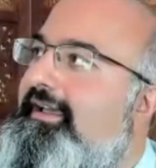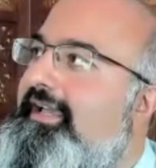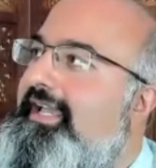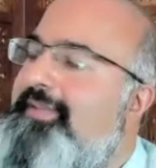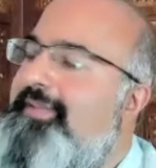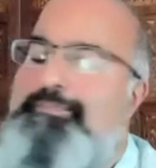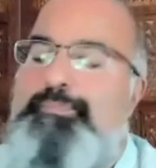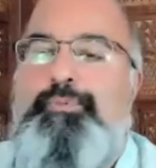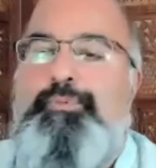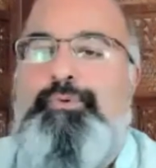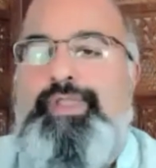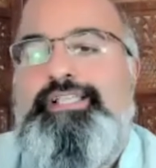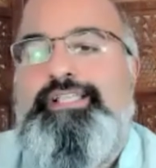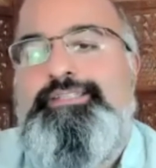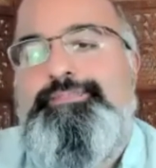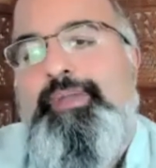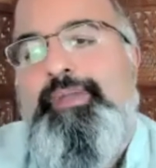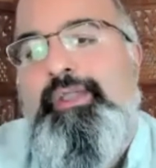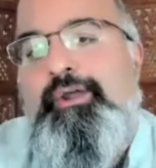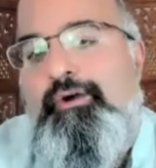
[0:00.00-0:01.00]
it
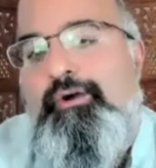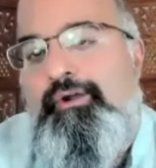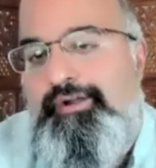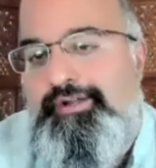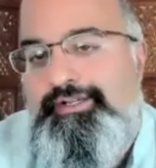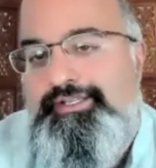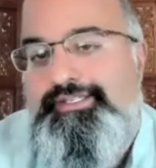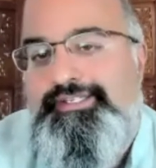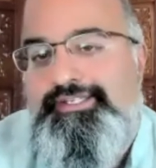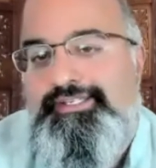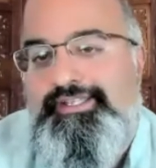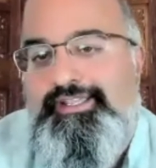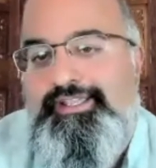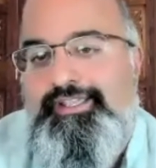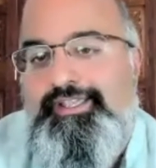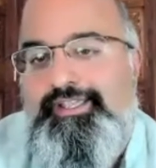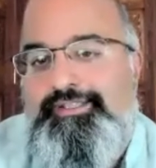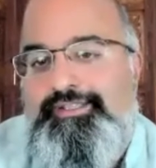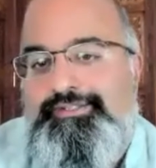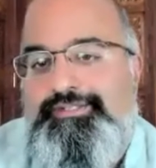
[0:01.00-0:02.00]
breaks my heart
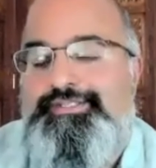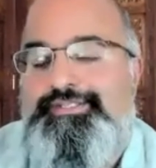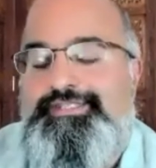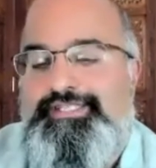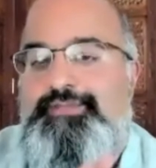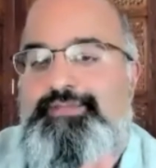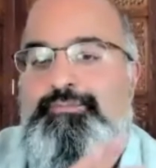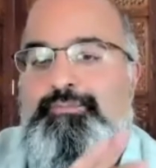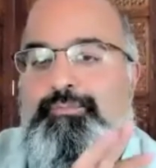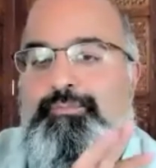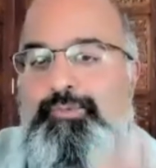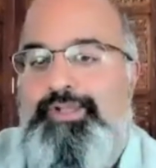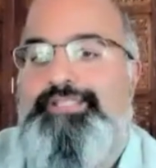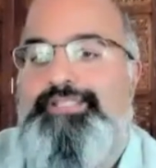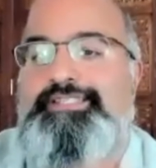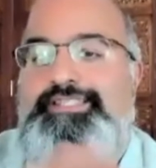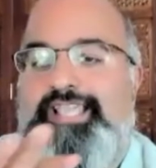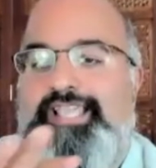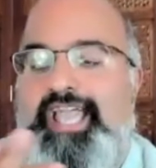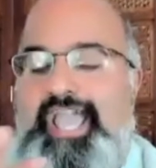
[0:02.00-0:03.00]
to see
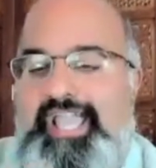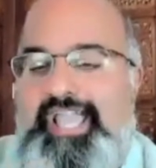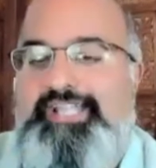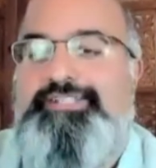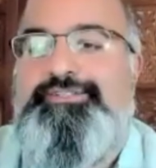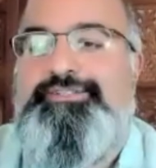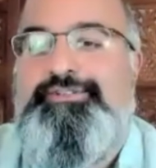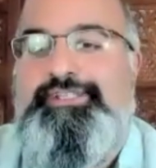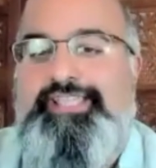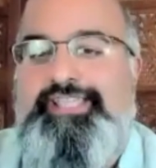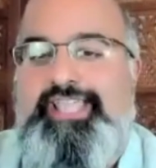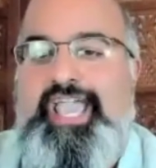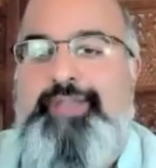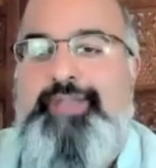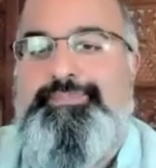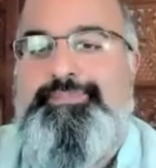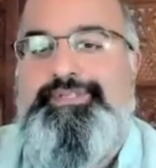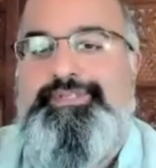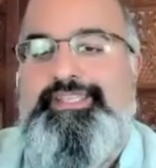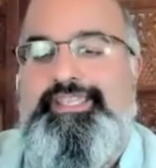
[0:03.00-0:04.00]
what's actually
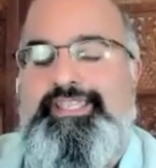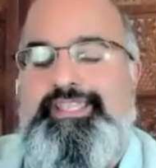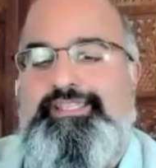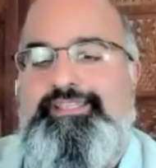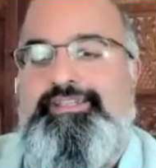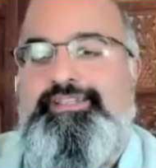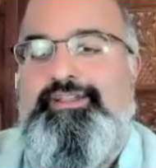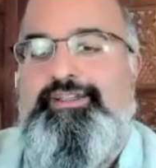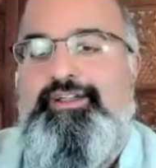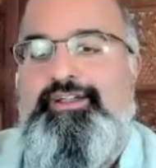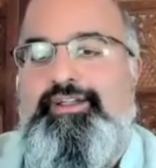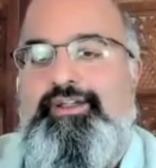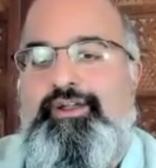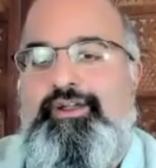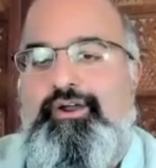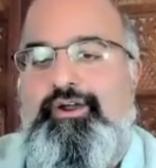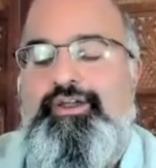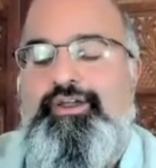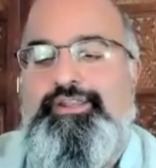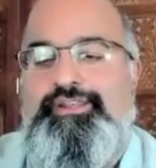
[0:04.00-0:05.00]
happening
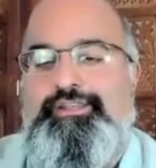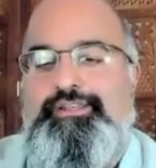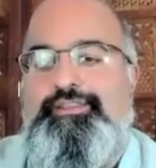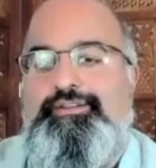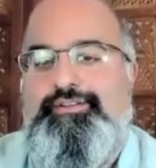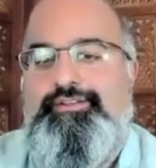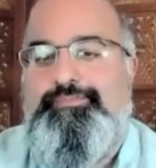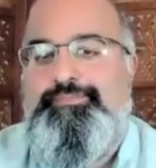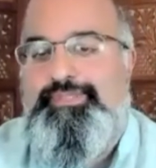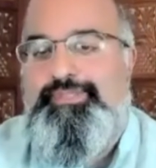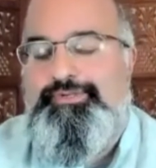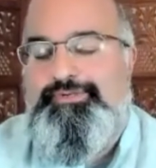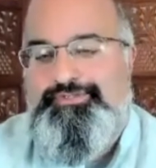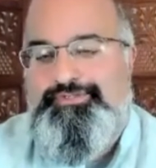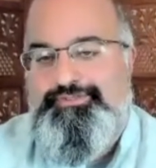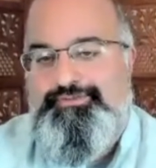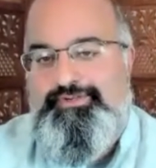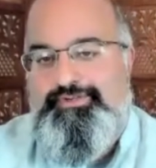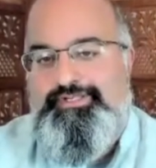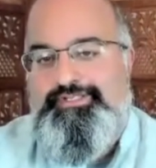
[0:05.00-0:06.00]
on their computer
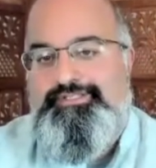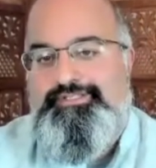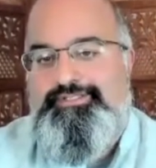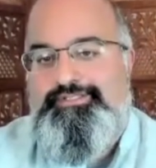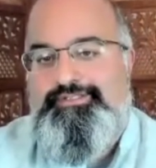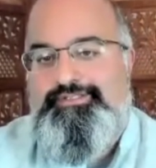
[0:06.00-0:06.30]
screens.